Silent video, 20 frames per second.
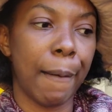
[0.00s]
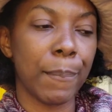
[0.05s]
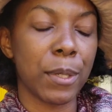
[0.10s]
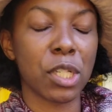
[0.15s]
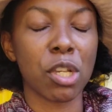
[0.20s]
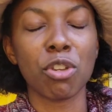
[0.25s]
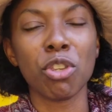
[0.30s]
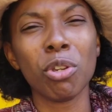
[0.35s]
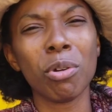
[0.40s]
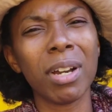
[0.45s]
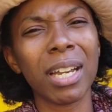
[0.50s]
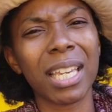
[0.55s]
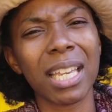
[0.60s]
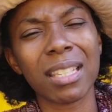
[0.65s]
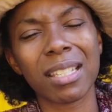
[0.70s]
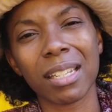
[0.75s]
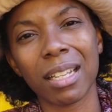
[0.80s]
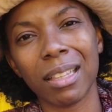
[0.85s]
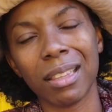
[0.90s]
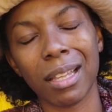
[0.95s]
So you'll
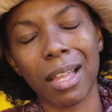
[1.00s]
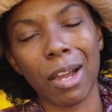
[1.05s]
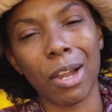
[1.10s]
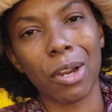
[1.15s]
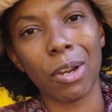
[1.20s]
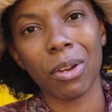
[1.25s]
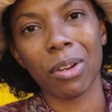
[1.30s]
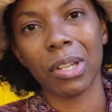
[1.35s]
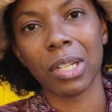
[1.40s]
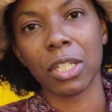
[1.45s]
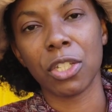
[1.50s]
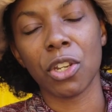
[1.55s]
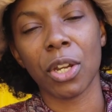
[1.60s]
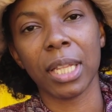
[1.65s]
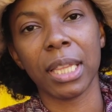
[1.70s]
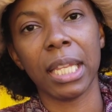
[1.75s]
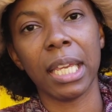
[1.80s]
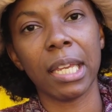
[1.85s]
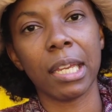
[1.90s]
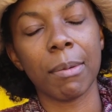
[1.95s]
get to learn your
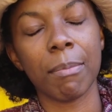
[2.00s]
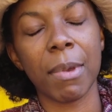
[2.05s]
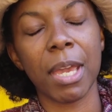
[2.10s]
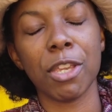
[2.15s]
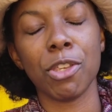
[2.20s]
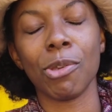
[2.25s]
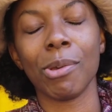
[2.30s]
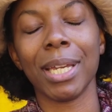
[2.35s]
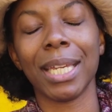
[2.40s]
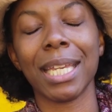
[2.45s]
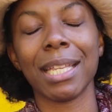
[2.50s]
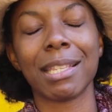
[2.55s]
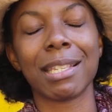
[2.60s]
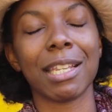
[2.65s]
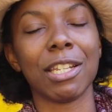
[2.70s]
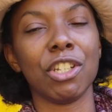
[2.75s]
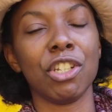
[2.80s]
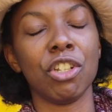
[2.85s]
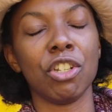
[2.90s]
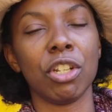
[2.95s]
ligament. You'll get
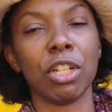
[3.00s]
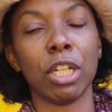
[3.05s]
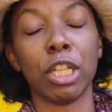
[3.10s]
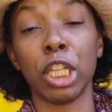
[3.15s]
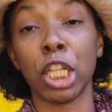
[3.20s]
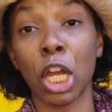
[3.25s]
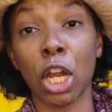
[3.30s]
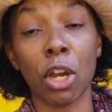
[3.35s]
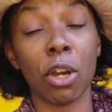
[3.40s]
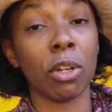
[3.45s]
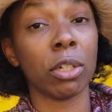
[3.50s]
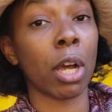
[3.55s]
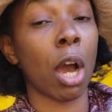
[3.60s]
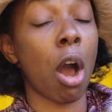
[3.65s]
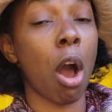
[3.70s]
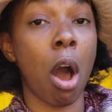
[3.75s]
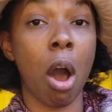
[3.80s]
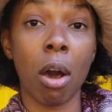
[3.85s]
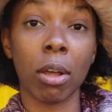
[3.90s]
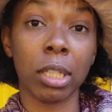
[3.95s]
to learn
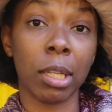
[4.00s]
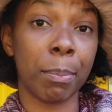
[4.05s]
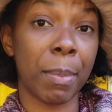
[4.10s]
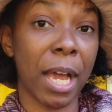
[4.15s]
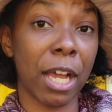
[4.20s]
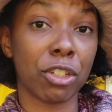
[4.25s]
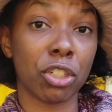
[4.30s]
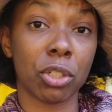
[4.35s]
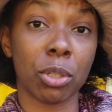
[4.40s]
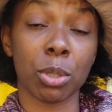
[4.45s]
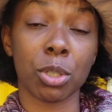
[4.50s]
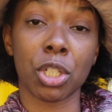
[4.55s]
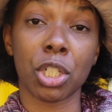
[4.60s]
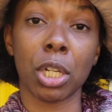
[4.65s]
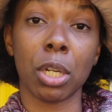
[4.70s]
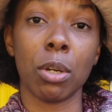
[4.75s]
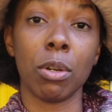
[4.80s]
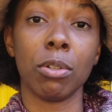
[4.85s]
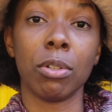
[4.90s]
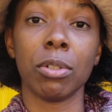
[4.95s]
all about your
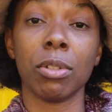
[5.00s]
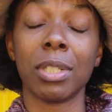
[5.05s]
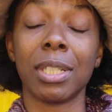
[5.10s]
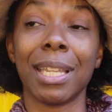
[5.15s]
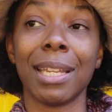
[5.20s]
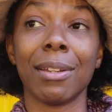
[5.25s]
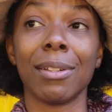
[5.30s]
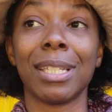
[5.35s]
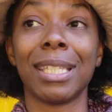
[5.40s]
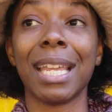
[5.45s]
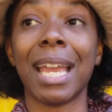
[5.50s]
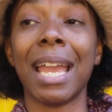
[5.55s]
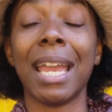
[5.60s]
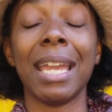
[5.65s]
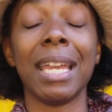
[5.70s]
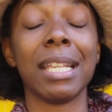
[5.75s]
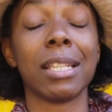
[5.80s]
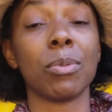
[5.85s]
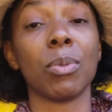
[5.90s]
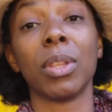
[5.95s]
shoulders. There's
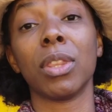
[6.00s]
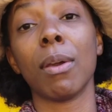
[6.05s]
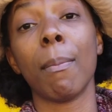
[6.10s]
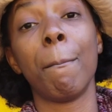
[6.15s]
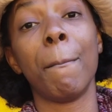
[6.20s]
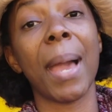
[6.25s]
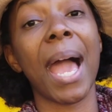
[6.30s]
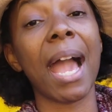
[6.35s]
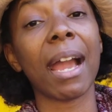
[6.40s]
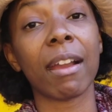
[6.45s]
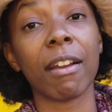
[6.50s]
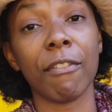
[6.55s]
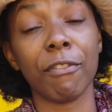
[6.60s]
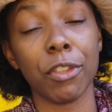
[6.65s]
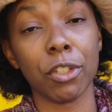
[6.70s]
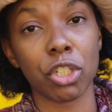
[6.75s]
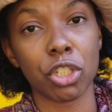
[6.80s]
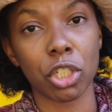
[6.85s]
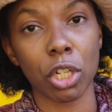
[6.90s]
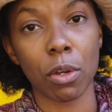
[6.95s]
days where the back of
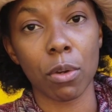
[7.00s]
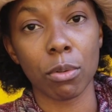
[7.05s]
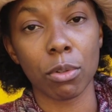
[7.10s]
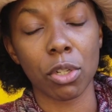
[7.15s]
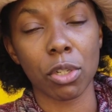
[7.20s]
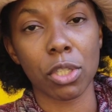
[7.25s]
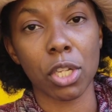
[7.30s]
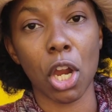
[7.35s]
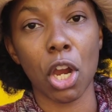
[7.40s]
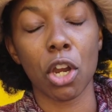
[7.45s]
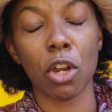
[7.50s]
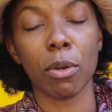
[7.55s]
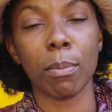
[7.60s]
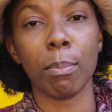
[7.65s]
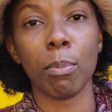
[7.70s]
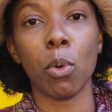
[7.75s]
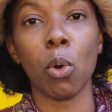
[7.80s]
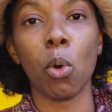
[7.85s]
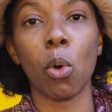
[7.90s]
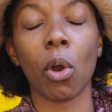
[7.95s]
the shoulders hurt
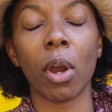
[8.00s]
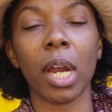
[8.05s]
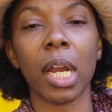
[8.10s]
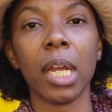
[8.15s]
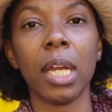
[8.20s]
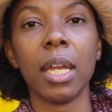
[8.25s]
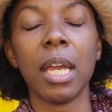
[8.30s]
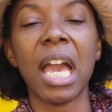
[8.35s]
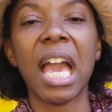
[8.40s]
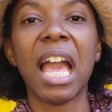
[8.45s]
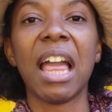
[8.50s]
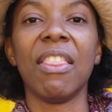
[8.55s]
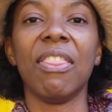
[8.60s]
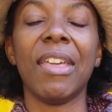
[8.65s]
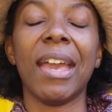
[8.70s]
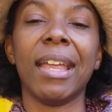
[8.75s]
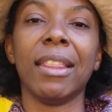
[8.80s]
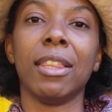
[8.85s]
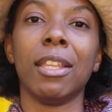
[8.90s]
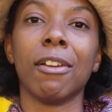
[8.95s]
more
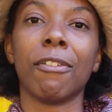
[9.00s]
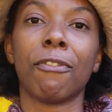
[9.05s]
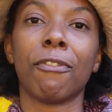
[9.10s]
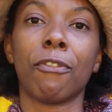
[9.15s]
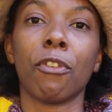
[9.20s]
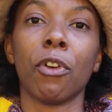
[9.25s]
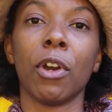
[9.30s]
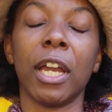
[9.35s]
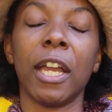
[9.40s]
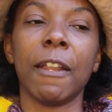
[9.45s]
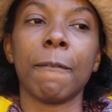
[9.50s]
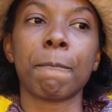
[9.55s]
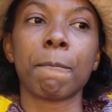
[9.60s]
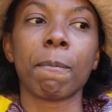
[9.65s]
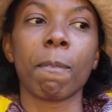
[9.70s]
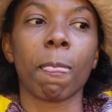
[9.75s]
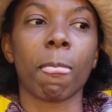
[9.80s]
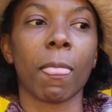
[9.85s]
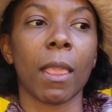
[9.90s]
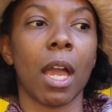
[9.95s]
than the front,
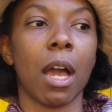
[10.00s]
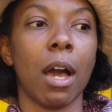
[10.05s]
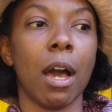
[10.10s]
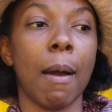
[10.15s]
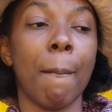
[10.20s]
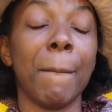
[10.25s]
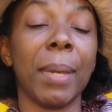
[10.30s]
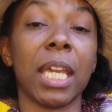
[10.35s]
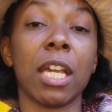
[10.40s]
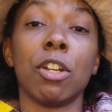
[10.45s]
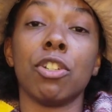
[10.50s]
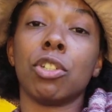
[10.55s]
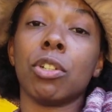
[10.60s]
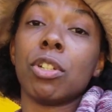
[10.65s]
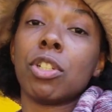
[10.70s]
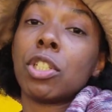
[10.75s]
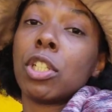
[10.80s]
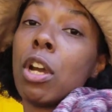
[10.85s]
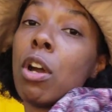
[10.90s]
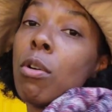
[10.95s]
because
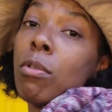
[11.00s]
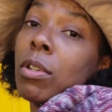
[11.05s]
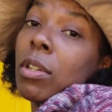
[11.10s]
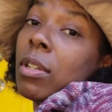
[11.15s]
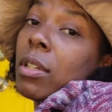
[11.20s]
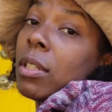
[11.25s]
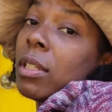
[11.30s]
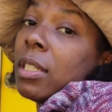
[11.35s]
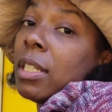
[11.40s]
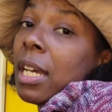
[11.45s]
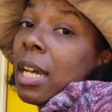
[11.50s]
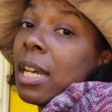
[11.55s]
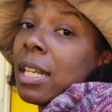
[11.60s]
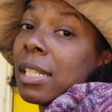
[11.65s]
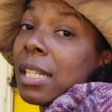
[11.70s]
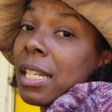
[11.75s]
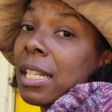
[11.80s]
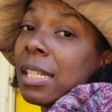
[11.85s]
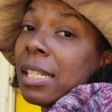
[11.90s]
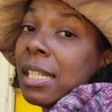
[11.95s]
your shoulder
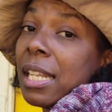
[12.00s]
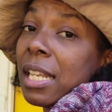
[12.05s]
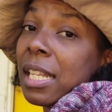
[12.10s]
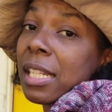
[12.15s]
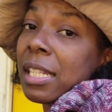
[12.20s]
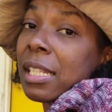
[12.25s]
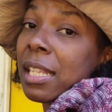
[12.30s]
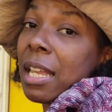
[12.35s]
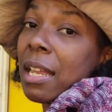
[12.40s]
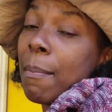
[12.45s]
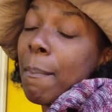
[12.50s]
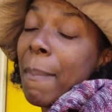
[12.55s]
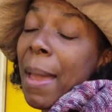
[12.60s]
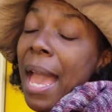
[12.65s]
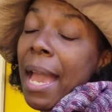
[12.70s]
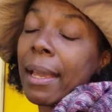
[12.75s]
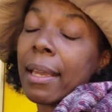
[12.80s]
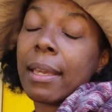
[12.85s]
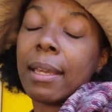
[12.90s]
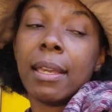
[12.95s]
does exist
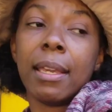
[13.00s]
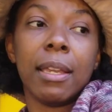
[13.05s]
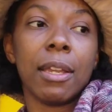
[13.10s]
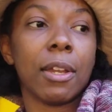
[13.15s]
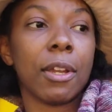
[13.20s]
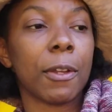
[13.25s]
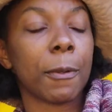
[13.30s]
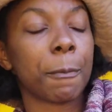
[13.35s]
back here.